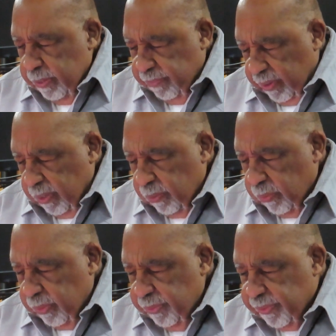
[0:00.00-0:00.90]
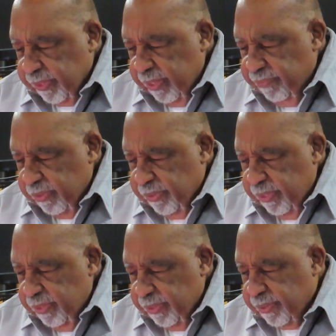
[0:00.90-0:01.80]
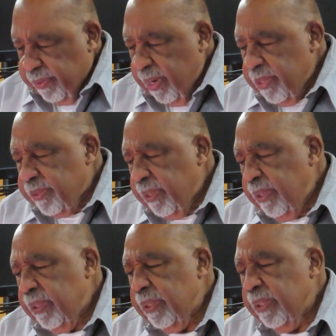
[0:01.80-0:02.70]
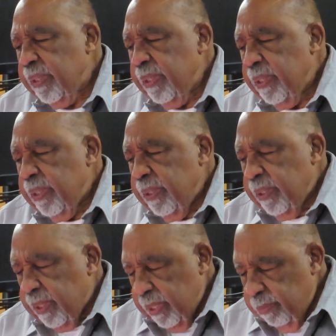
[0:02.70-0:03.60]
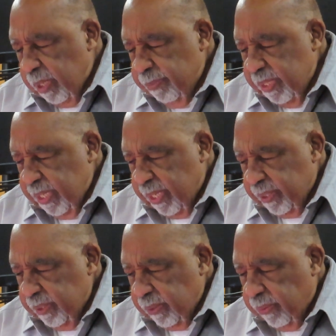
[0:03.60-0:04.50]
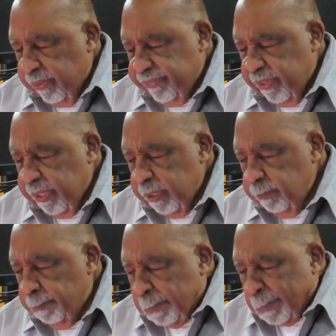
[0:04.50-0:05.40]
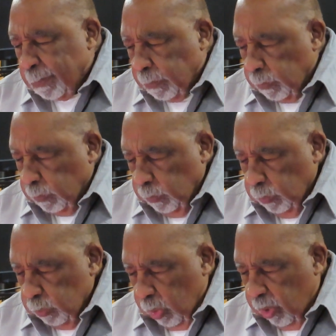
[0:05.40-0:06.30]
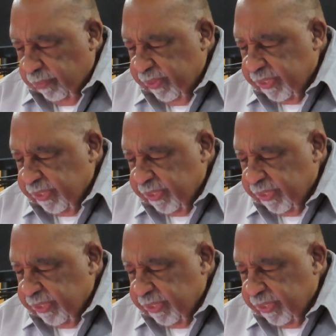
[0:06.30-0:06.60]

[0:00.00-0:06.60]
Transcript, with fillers: of our Lord and Savior Jesus Christ, that he might be honored and glorified. All of